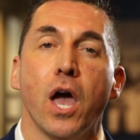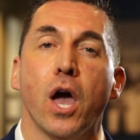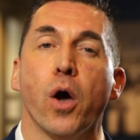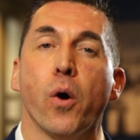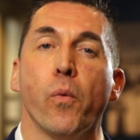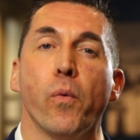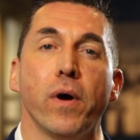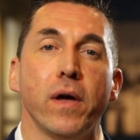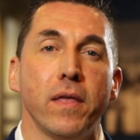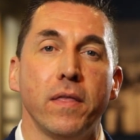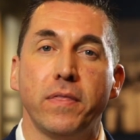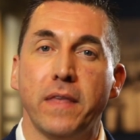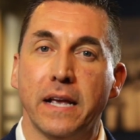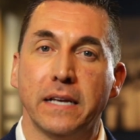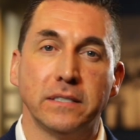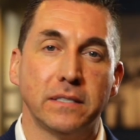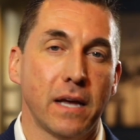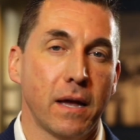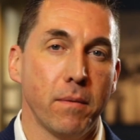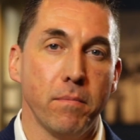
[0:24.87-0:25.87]
One of the
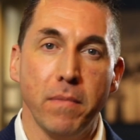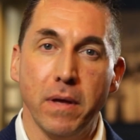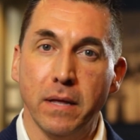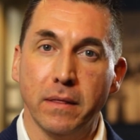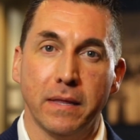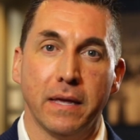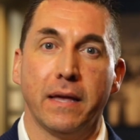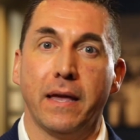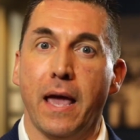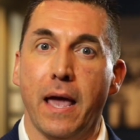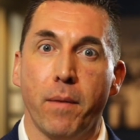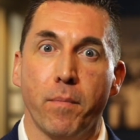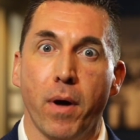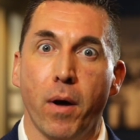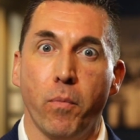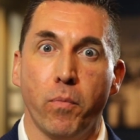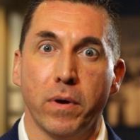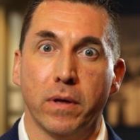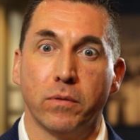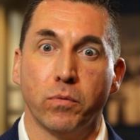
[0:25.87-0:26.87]
things that I immediately came
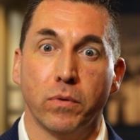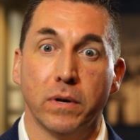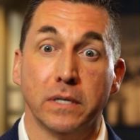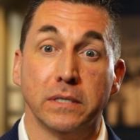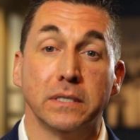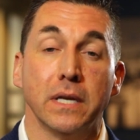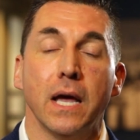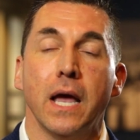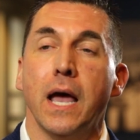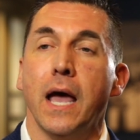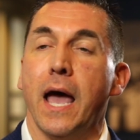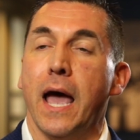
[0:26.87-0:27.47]
up with was,